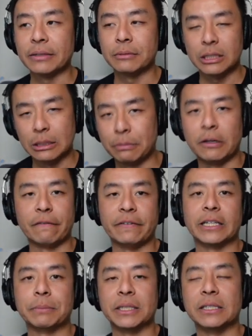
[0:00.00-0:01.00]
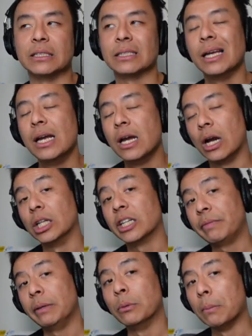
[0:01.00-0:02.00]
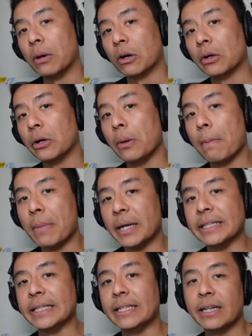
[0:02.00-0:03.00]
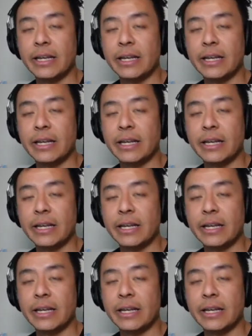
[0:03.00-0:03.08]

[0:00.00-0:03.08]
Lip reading: This is perfect because a lot of people borrow money,